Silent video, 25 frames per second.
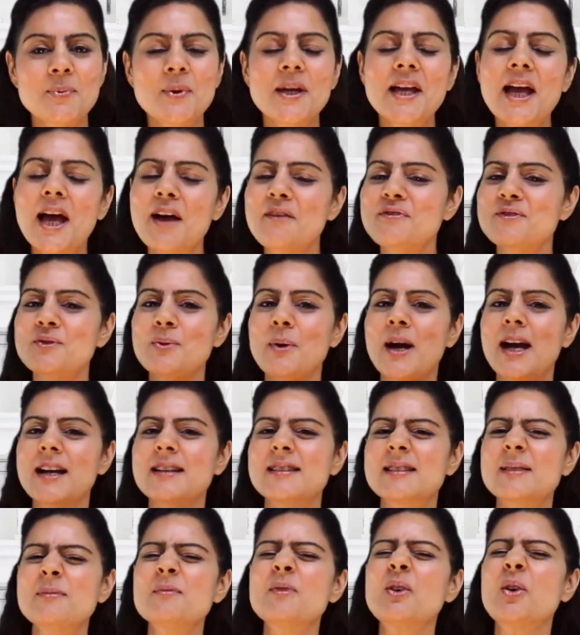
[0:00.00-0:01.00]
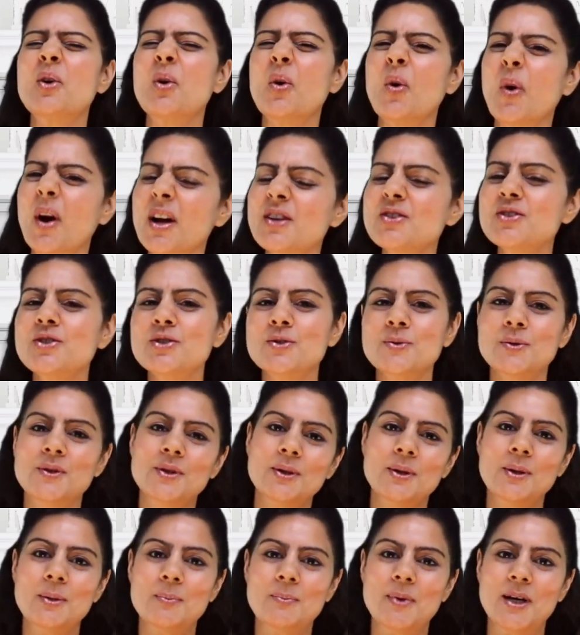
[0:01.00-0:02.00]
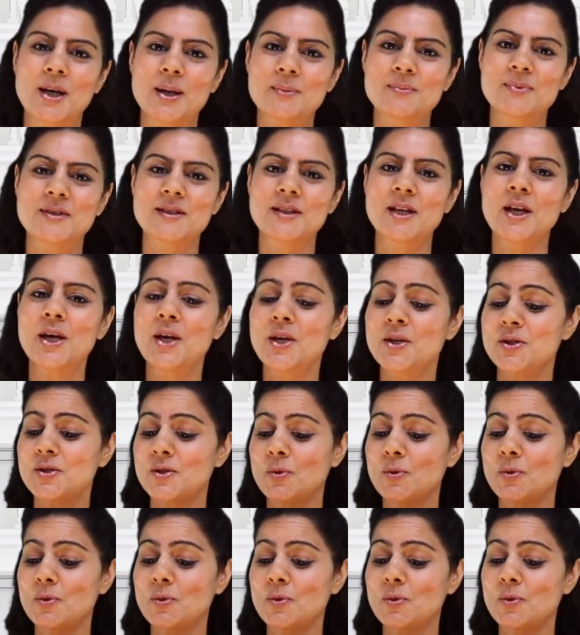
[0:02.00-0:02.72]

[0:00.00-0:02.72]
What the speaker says: we have to add some crunch to the kebabs.